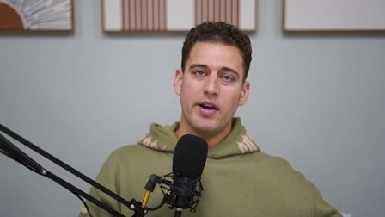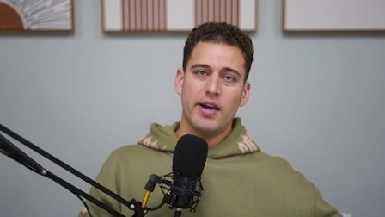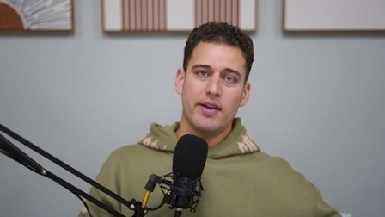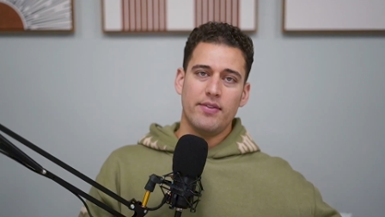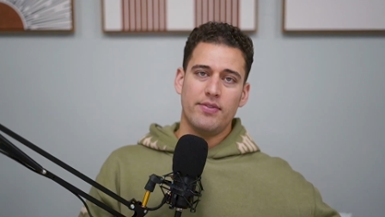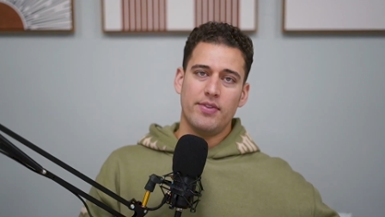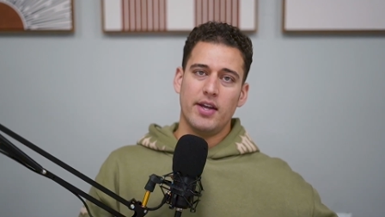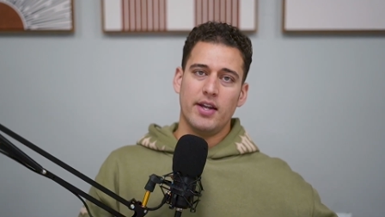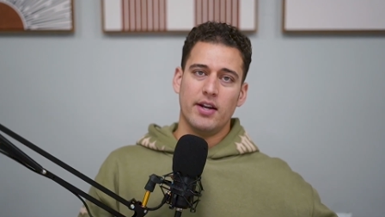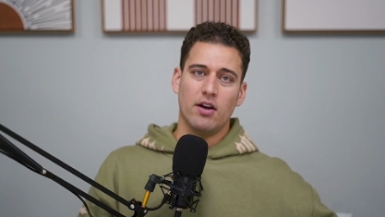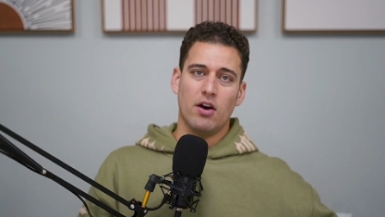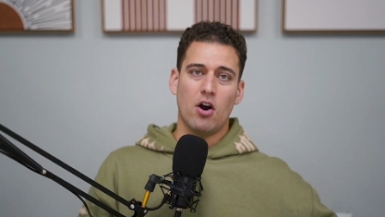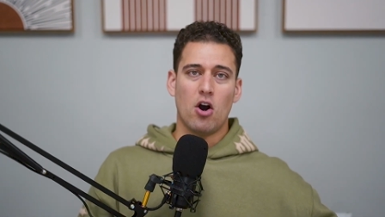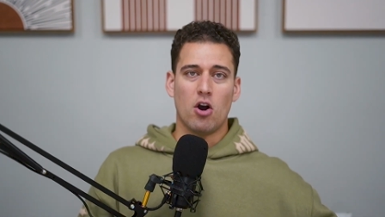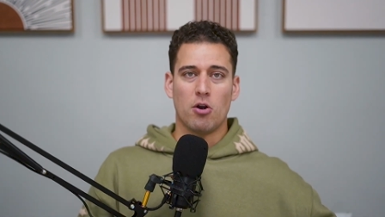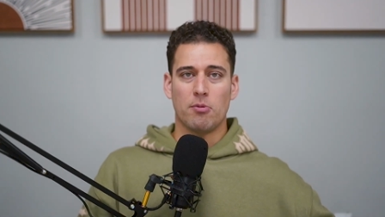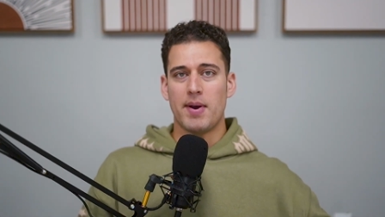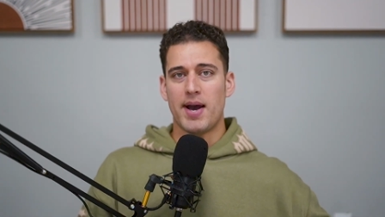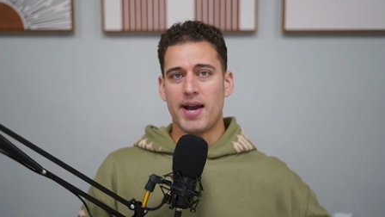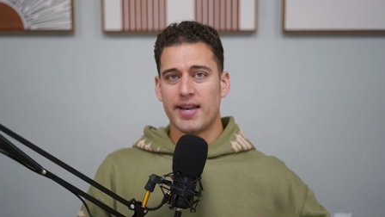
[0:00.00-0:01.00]
and then
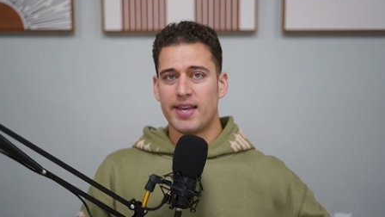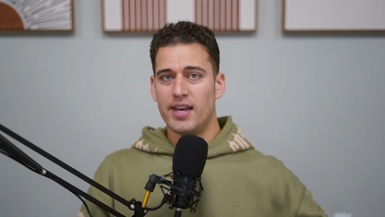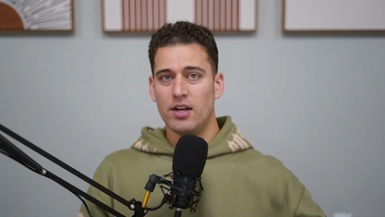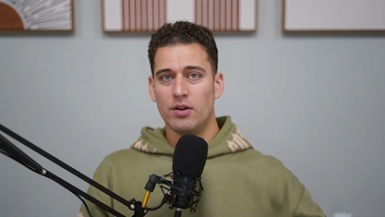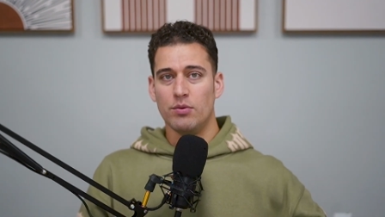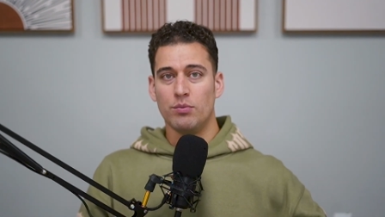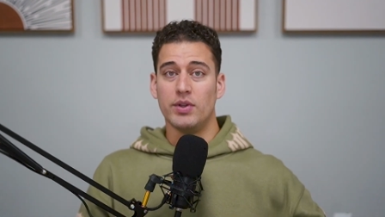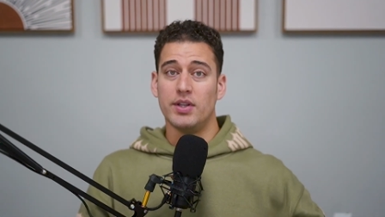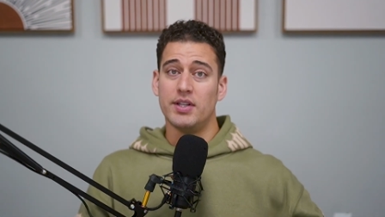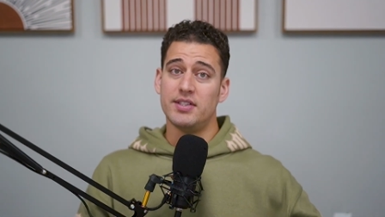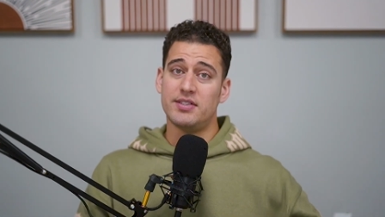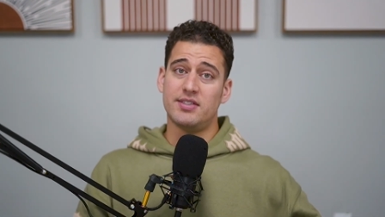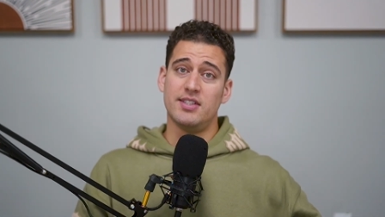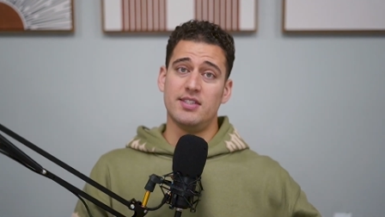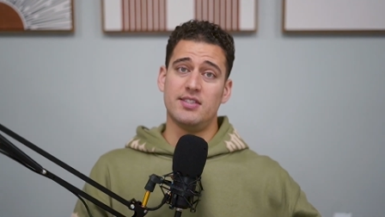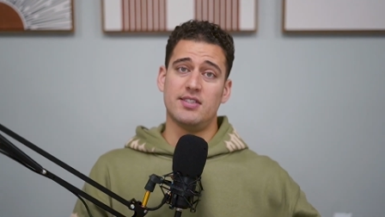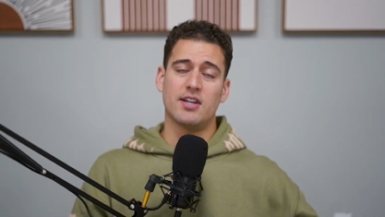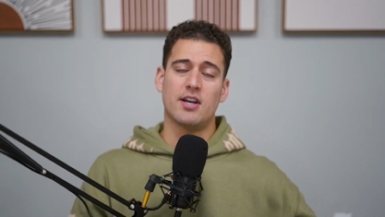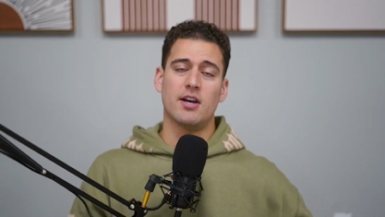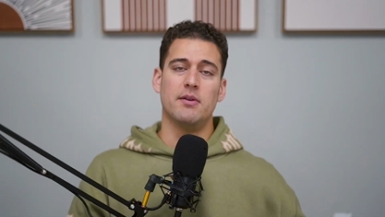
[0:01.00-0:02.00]
log back in when the
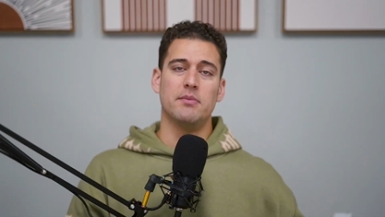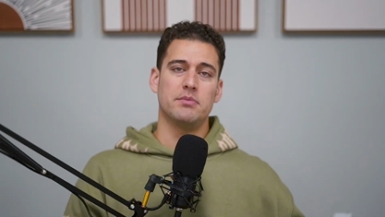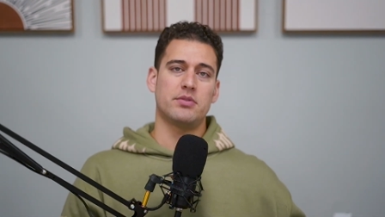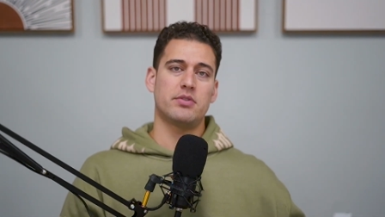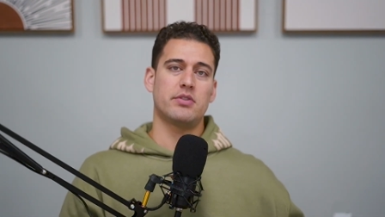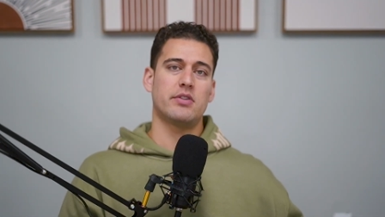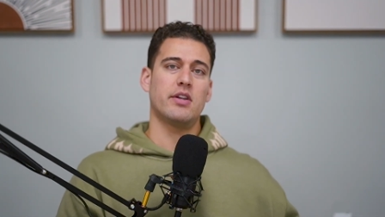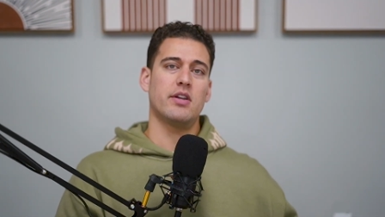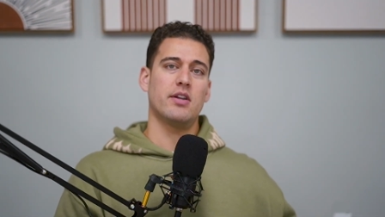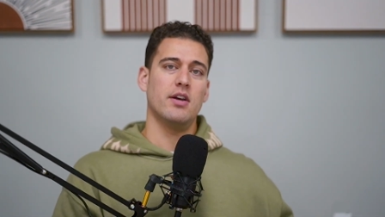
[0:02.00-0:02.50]
season comes